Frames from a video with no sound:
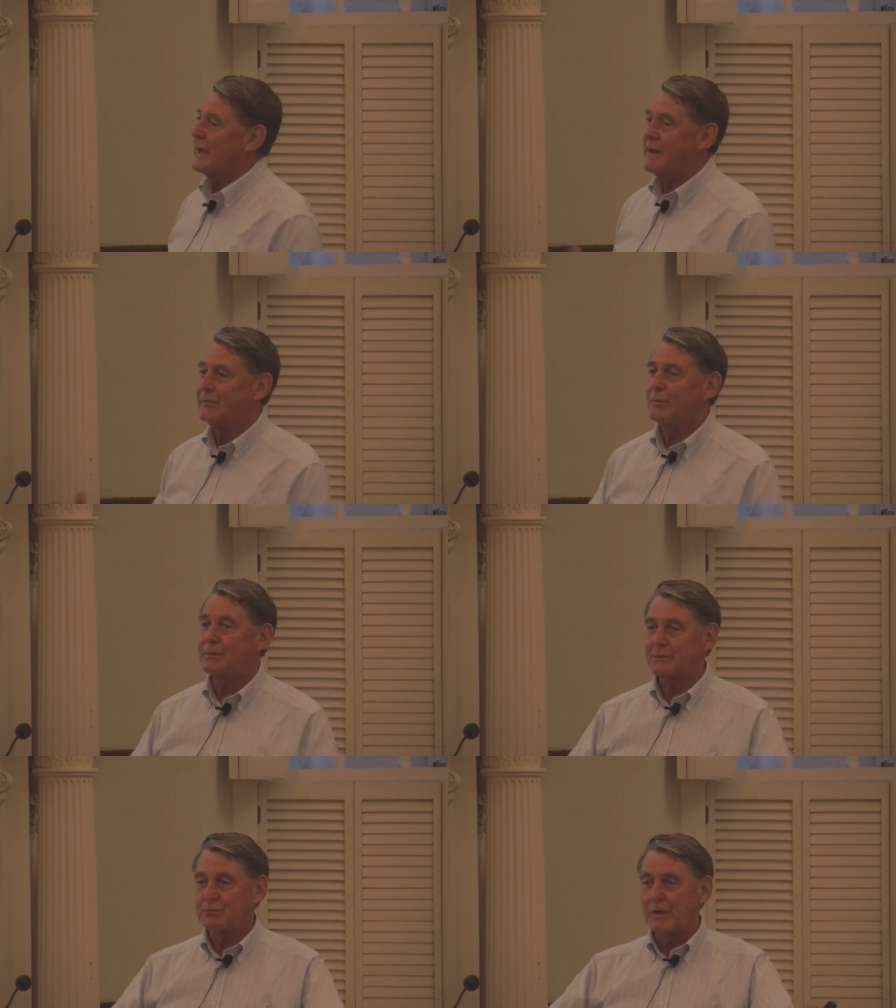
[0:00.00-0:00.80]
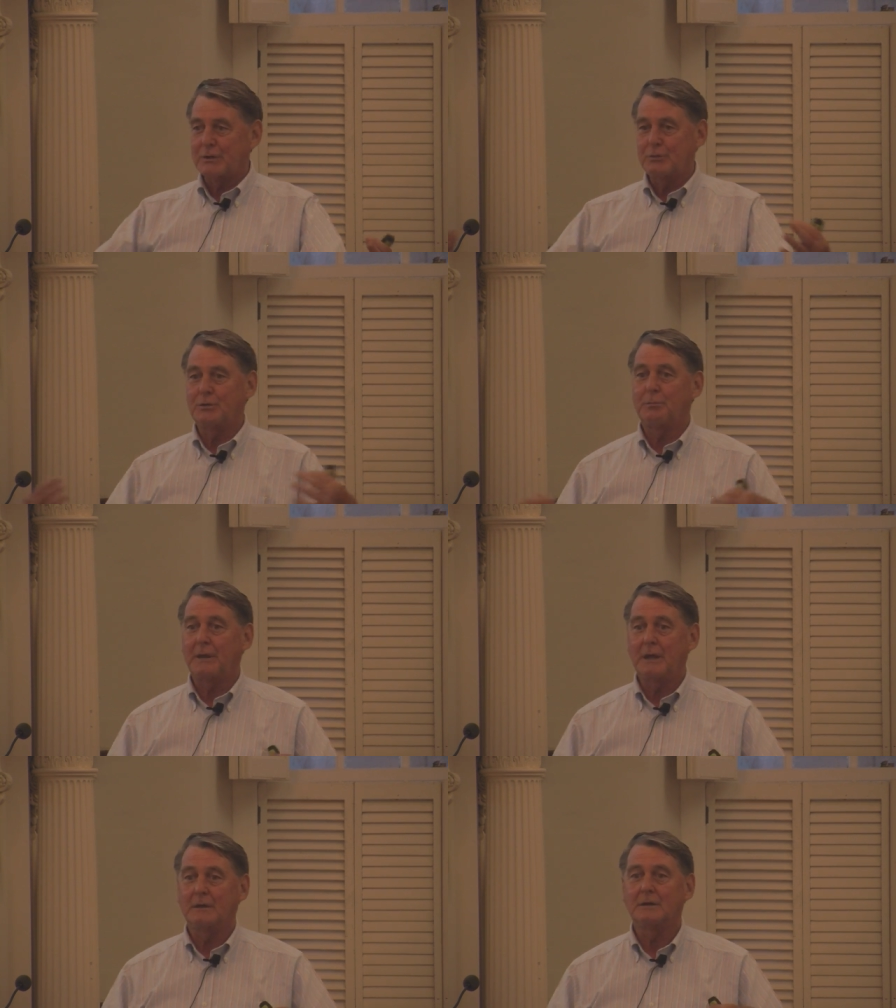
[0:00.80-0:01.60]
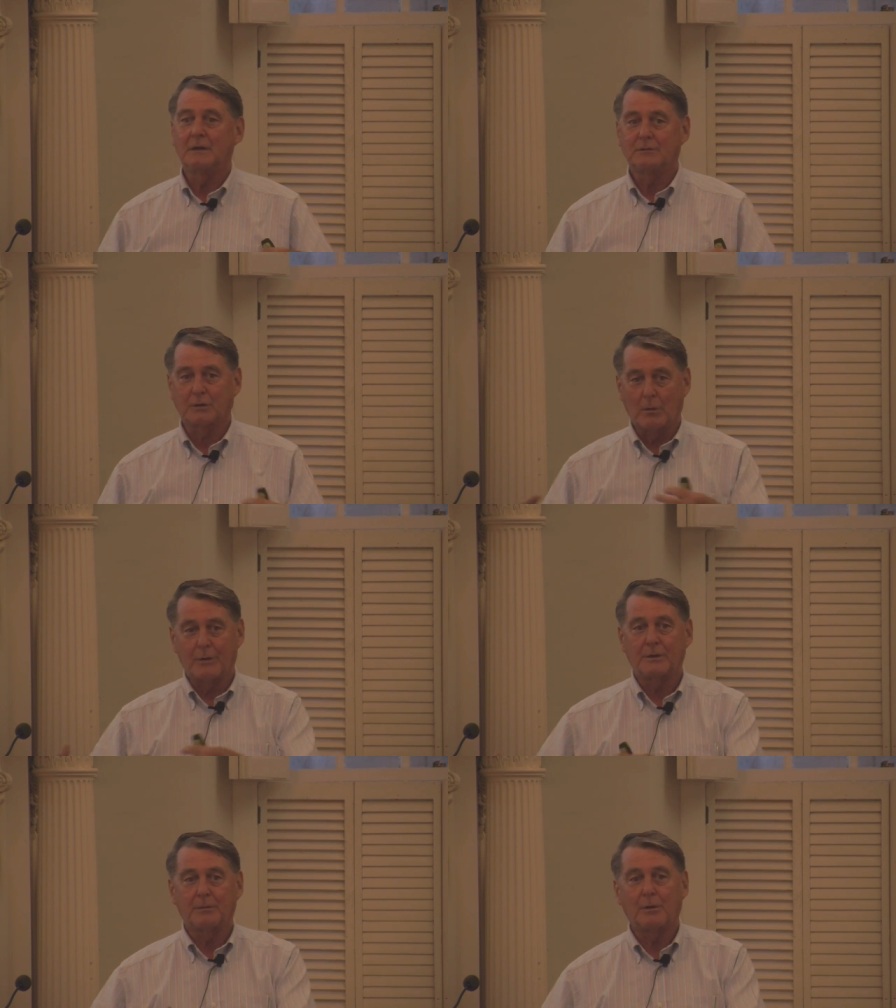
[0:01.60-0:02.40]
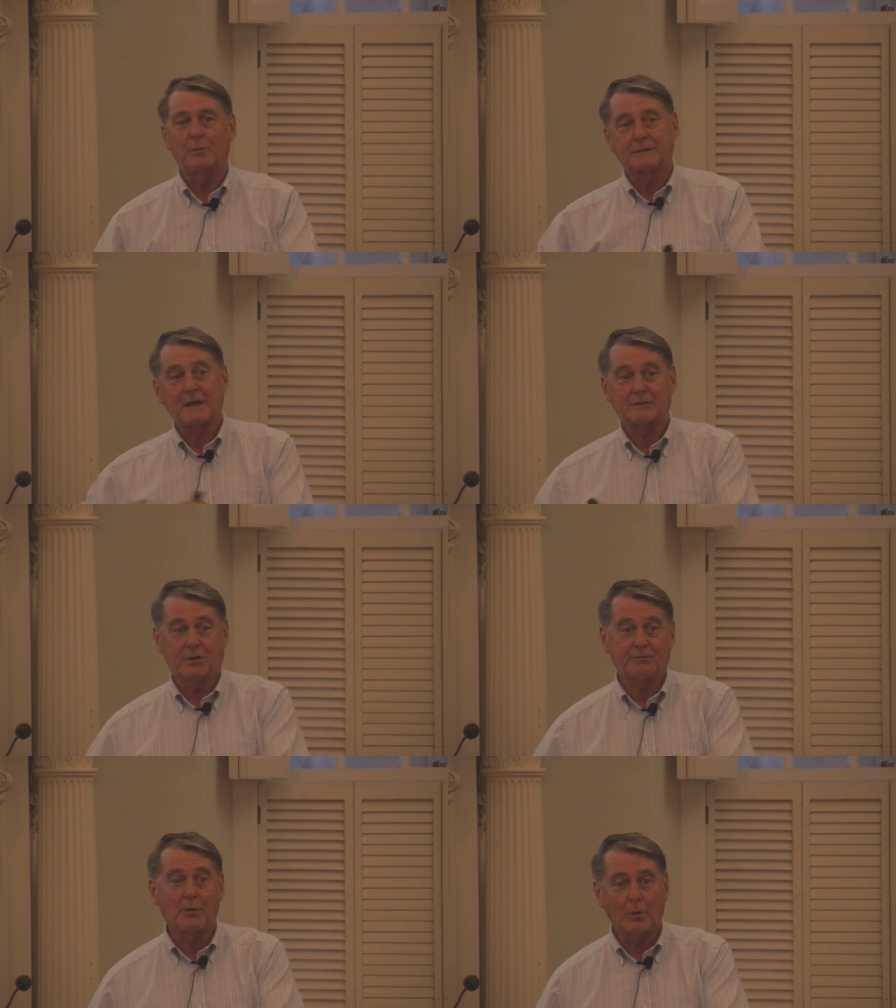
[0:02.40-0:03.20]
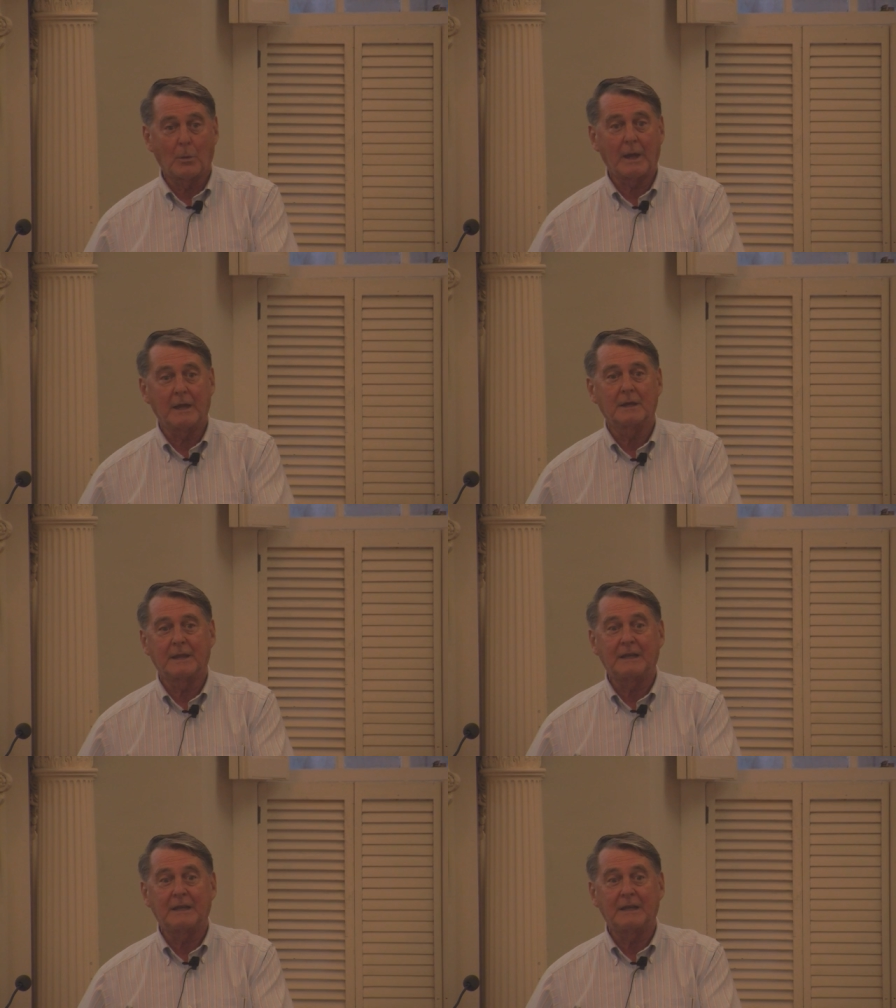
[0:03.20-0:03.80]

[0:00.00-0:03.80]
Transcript: so any food that was brought to the pier to go out on the boat was actually thrown away.